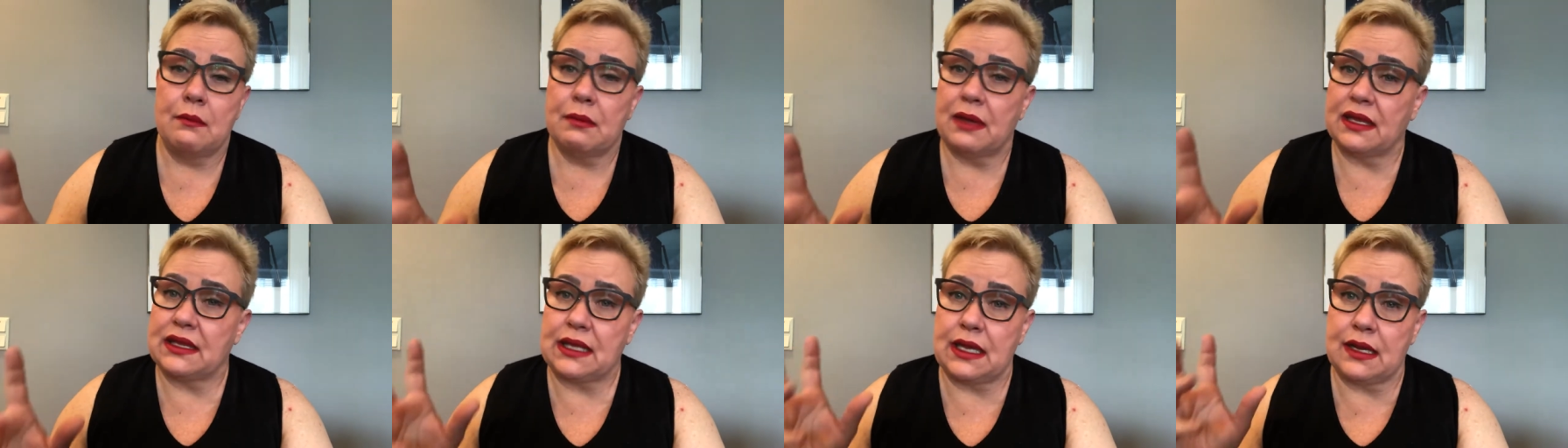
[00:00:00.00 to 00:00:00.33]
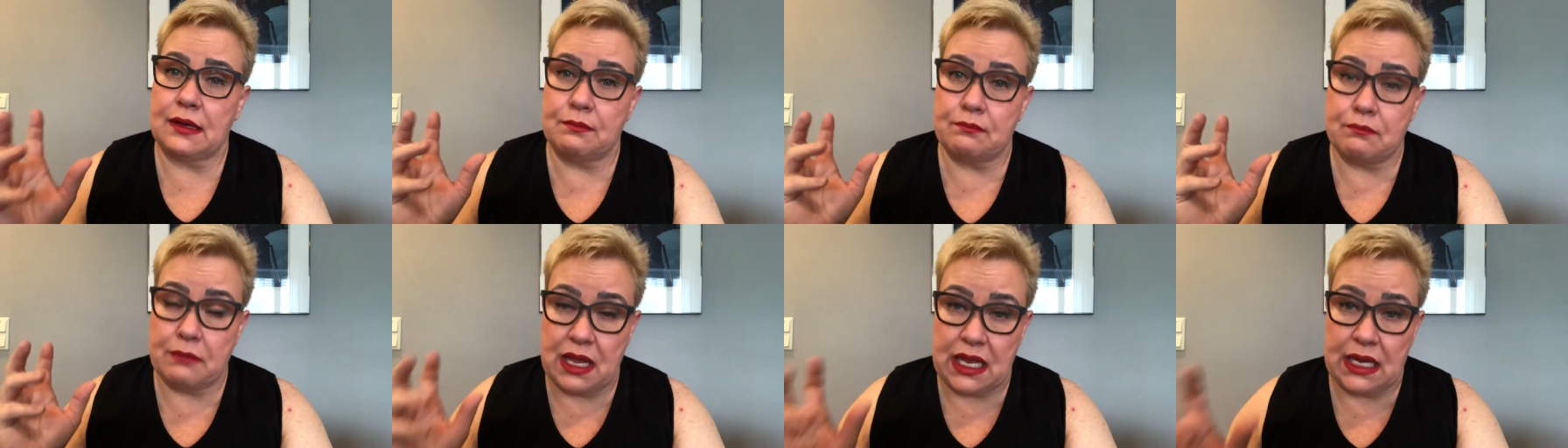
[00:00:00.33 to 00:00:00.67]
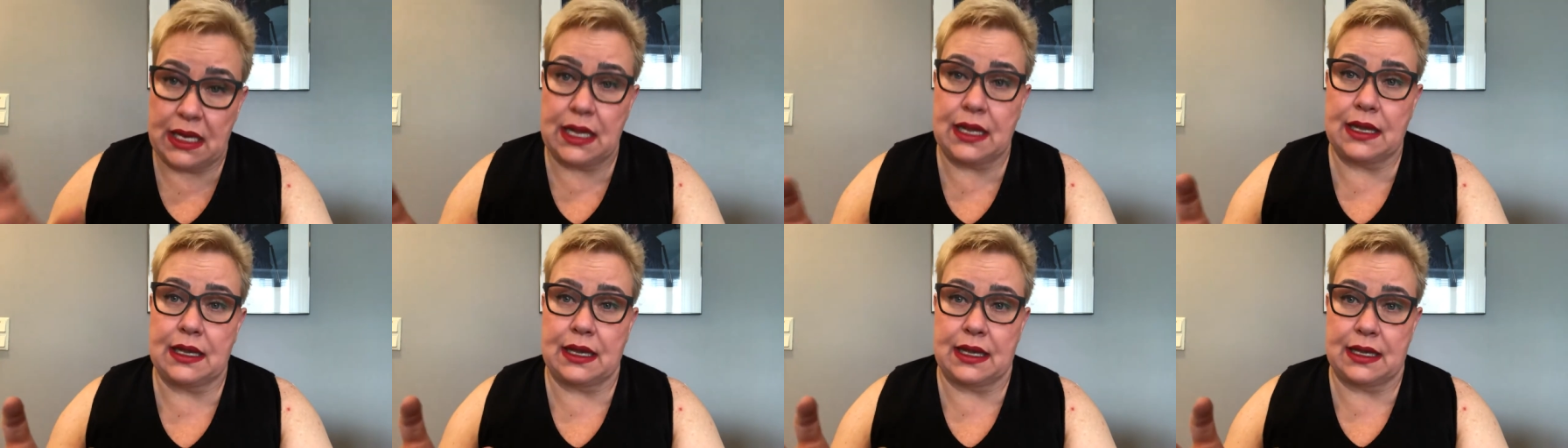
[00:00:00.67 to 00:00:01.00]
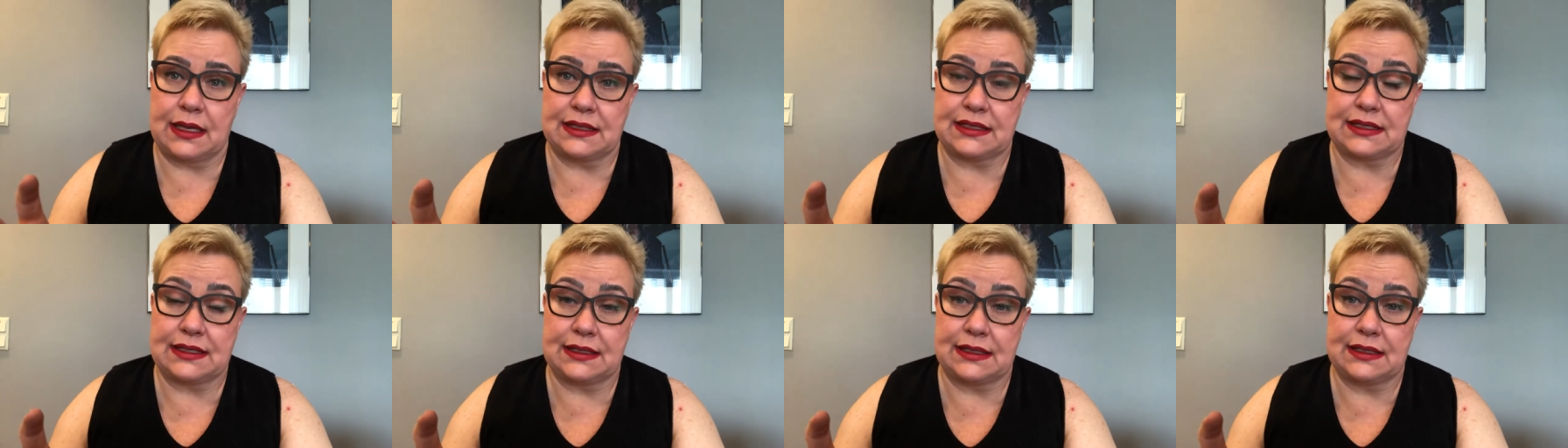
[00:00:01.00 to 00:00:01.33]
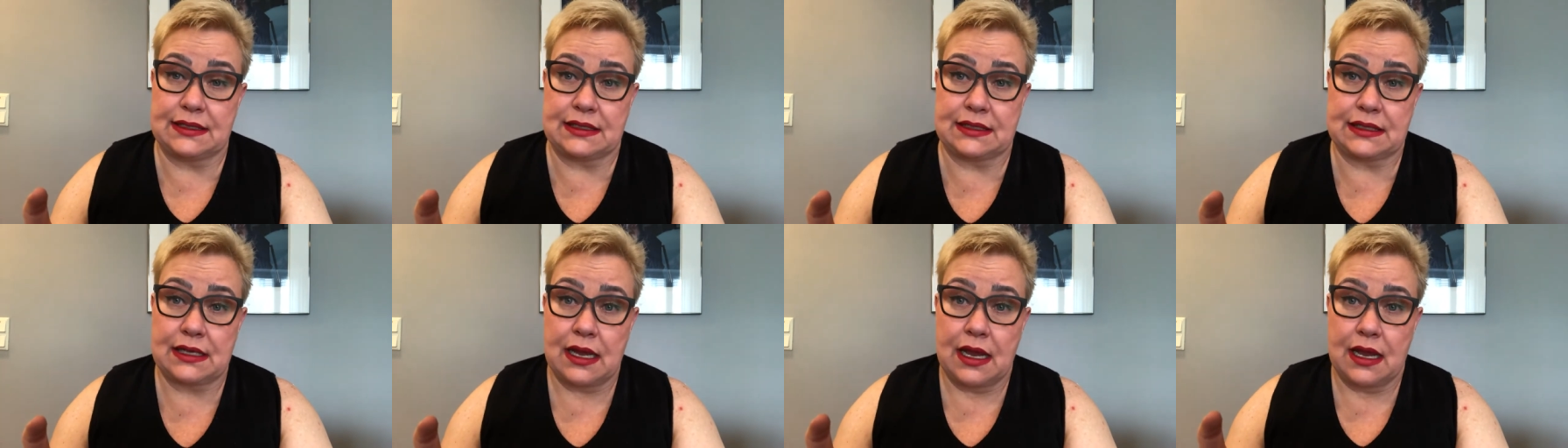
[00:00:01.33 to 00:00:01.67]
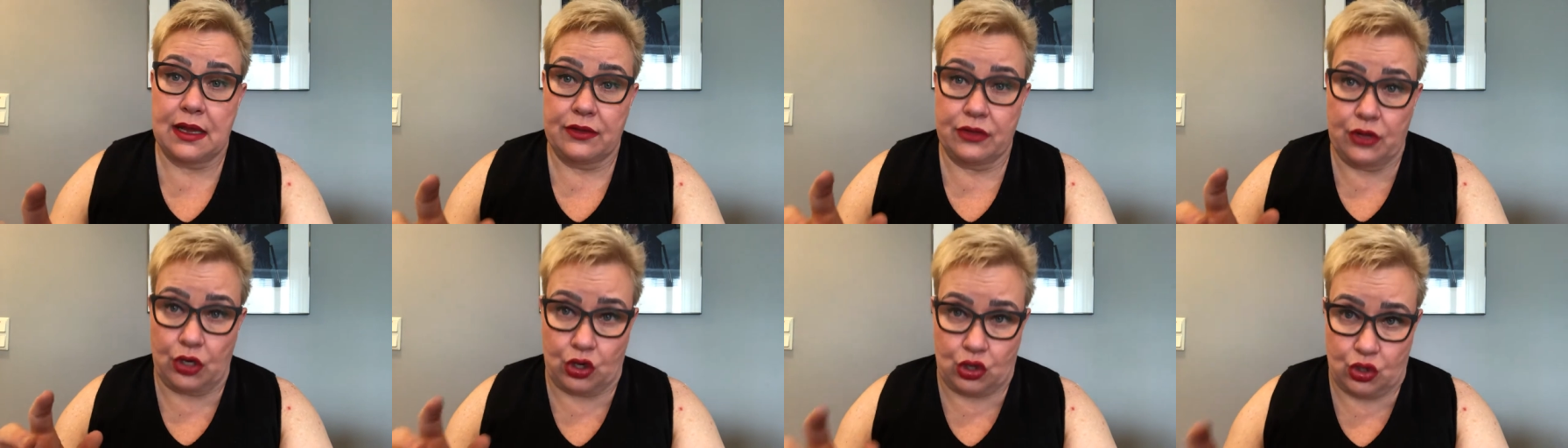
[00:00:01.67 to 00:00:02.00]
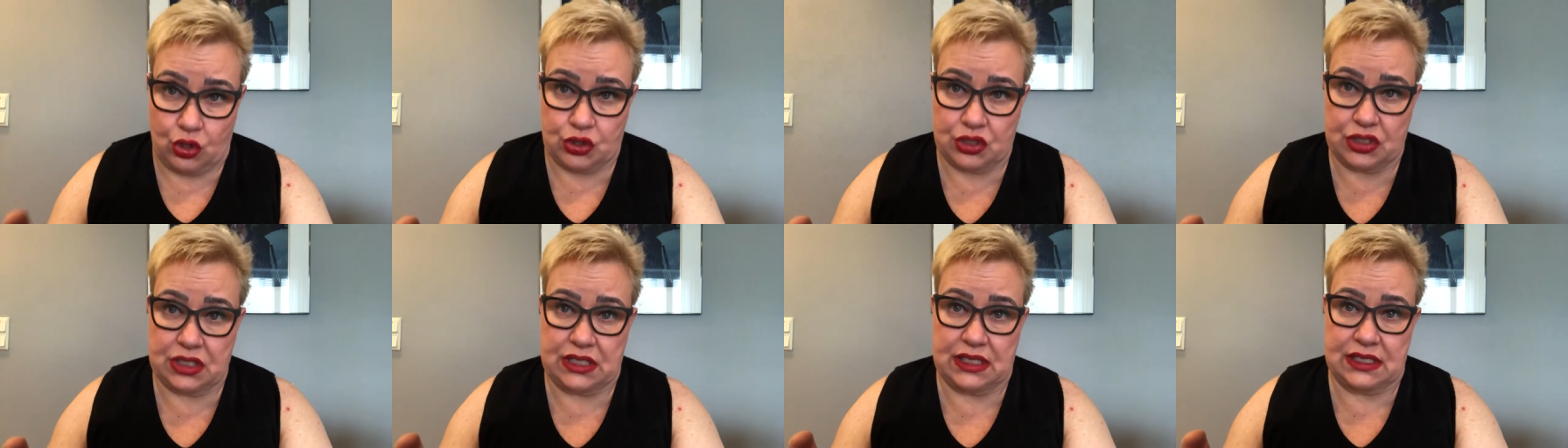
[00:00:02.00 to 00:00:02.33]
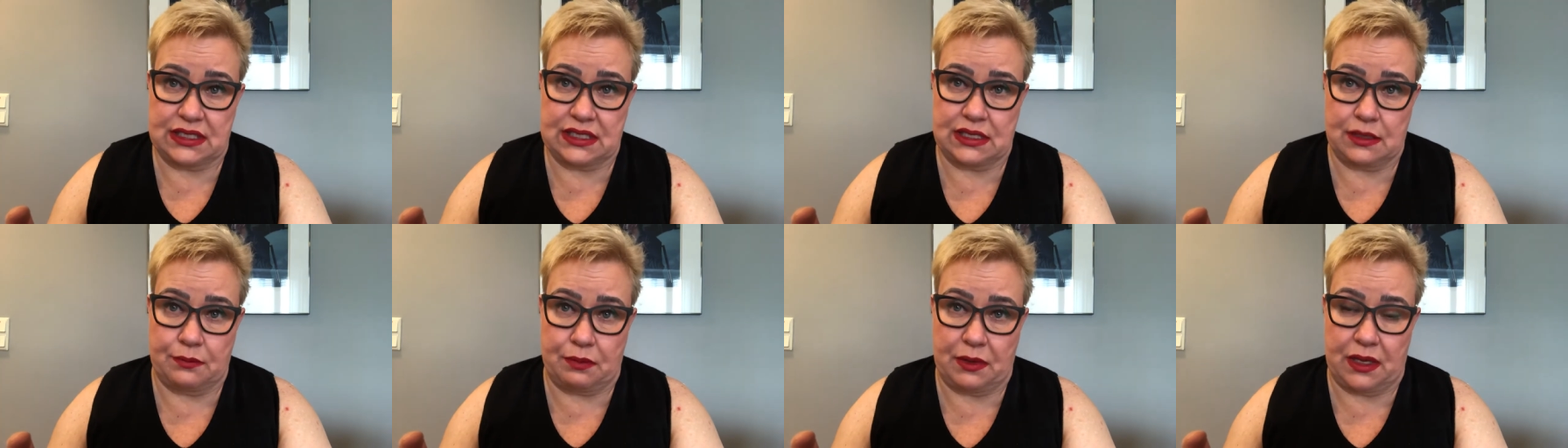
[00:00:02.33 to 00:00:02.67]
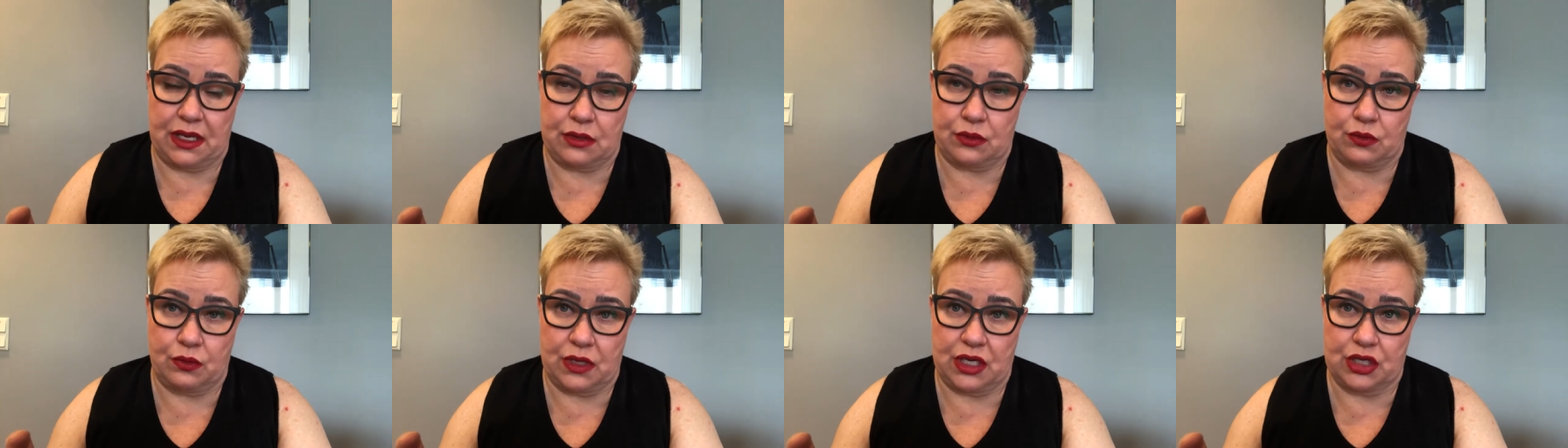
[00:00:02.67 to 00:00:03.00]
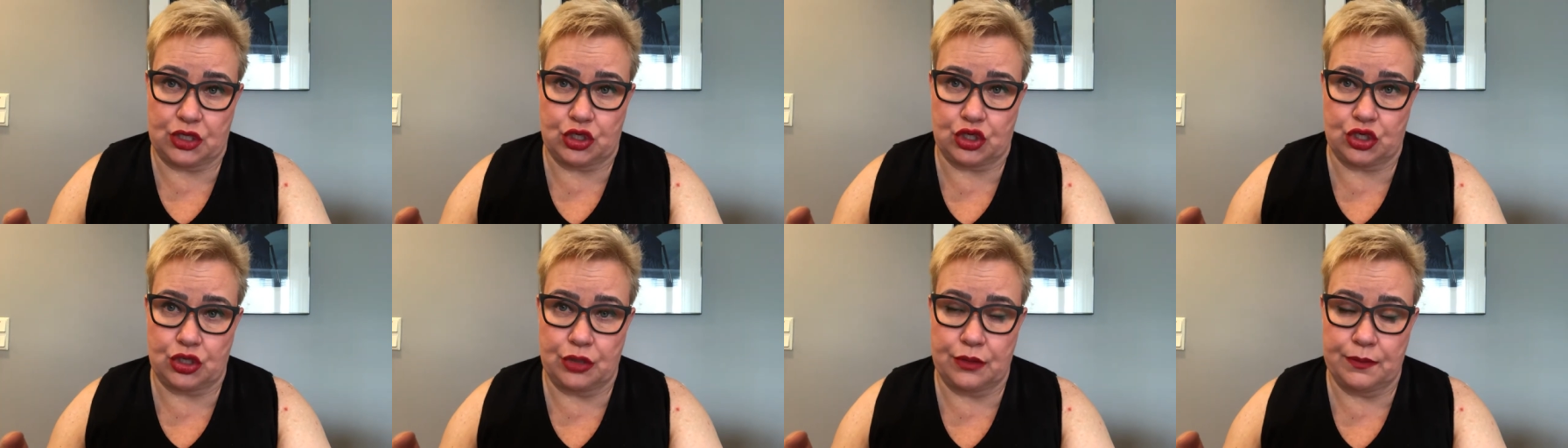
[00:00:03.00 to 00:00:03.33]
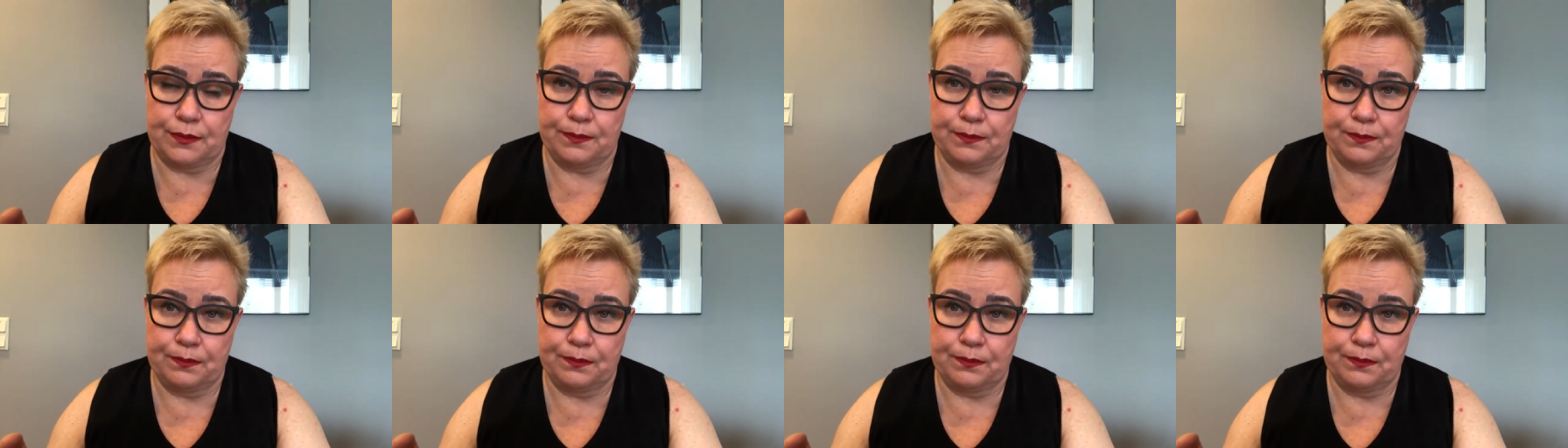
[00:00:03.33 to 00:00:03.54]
but in many cases, the cost is the big question.